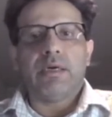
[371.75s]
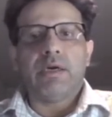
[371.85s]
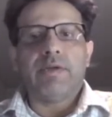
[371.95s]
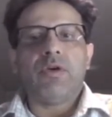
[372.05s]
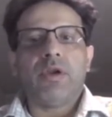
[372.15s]

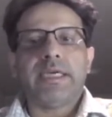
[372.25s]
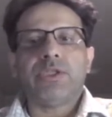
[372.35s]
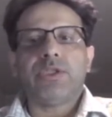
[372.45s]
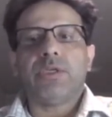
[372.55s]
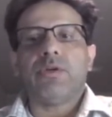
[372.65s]
in $V
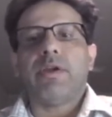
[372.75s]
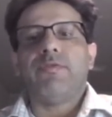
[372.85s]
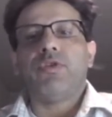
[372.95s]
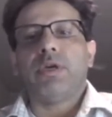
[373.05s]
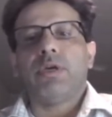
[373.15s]
session, or
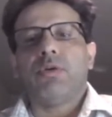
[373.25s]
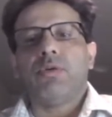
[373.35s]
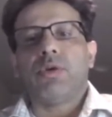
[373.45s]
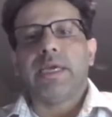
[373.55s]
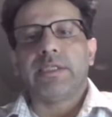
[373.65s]
if you are
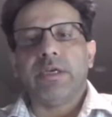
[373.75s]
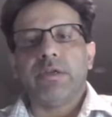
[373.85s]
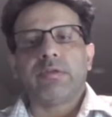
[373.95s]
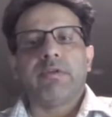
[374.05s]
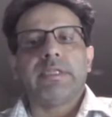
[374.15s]
looking at
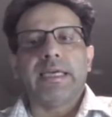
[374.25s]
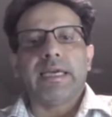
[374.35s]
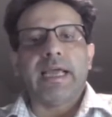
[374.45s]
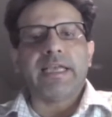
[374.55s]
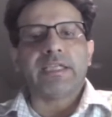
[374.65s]
SQL Server,
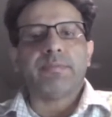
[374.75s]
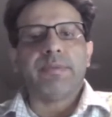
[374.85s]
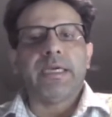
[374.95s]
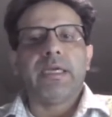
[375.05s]
the SPID,